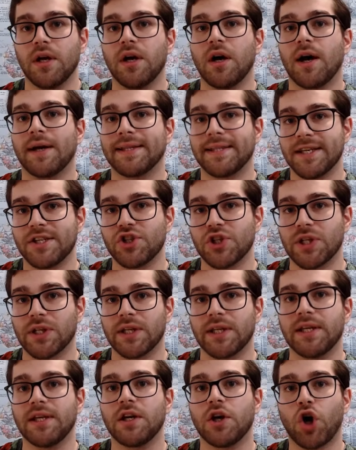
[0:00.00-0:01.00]

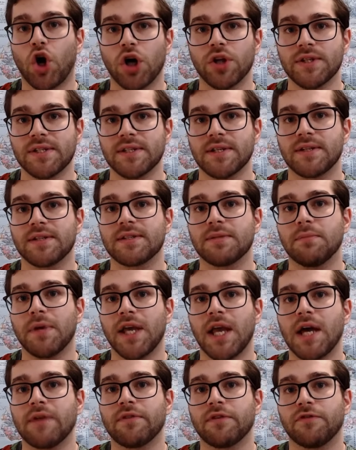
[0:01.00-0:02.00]
Additionally, consonants may
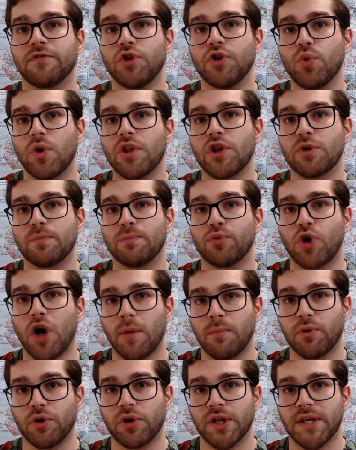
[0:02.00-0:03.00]
have a few other
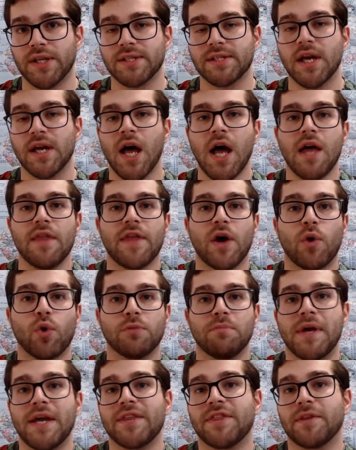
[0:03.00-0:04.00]
properties that would
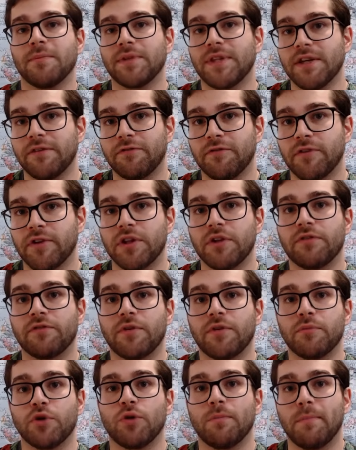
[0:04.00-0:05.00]
make them different
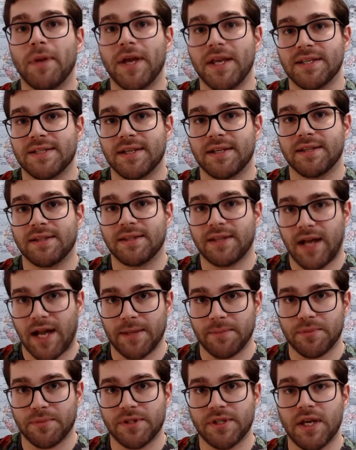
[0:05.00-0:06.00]
from your basic
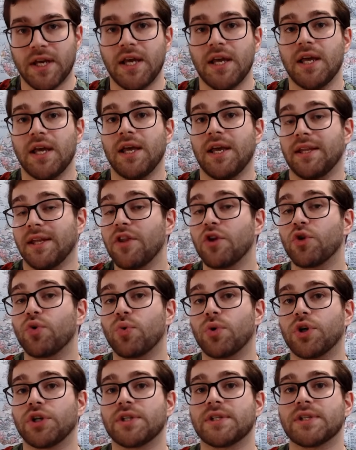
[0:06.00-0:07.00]
types. In other
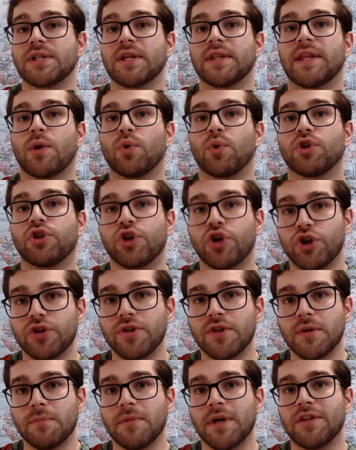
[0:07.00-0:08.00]
words, that would turn
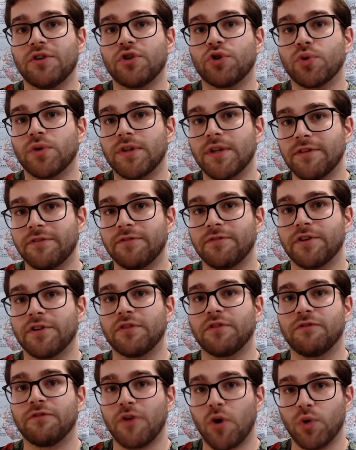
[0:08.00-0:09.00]
them into different
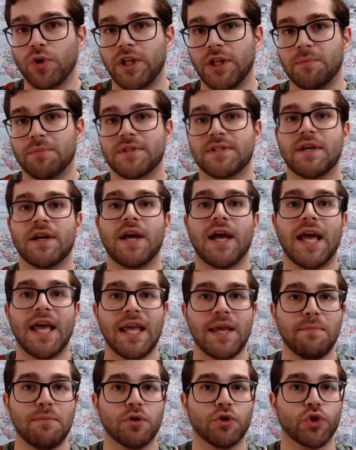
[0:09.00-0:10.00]
phonemes
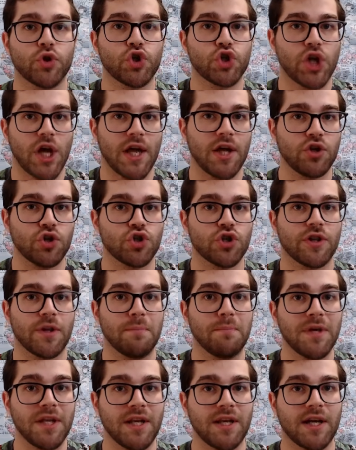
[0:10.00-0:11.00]
able to change the
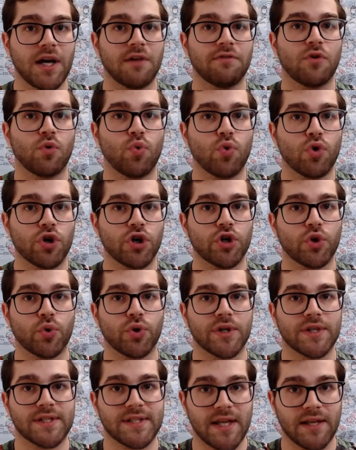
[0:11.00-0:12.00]
meaning of a word or
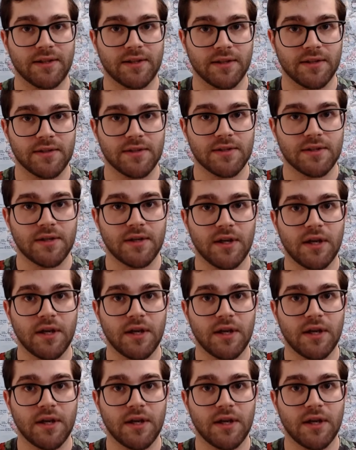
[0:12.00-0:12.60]
a sentence.